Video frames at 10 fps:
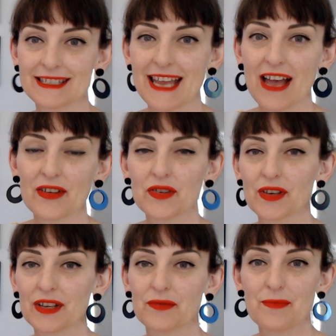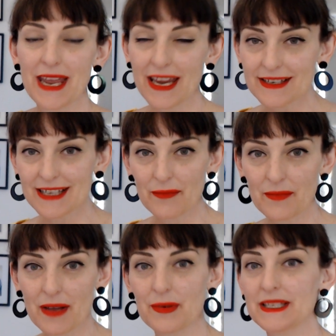Now you could meet
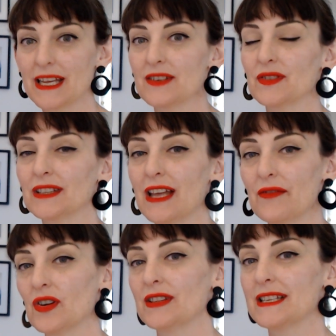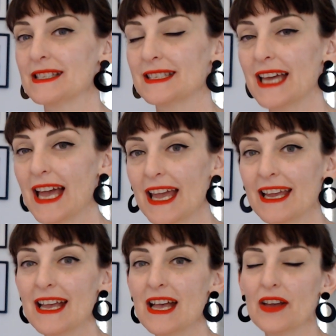a potential lover on this day.